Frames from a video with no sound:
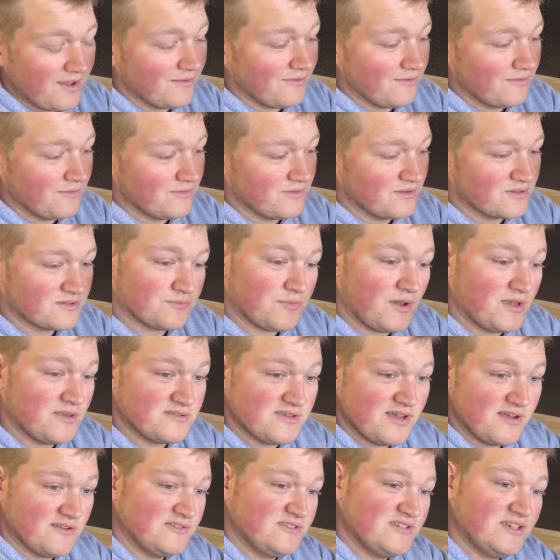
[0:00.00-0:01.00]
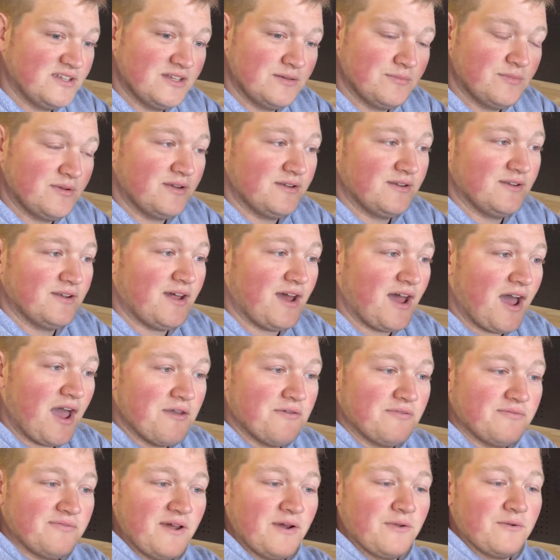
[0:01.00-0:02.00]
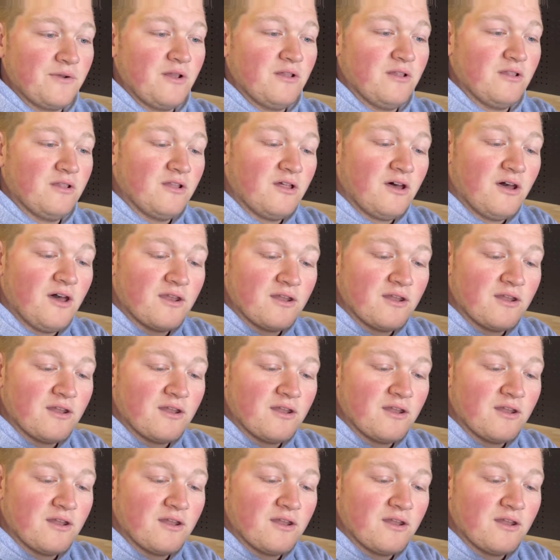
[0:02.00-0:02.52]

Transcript: this might sound silly, but I've found a lot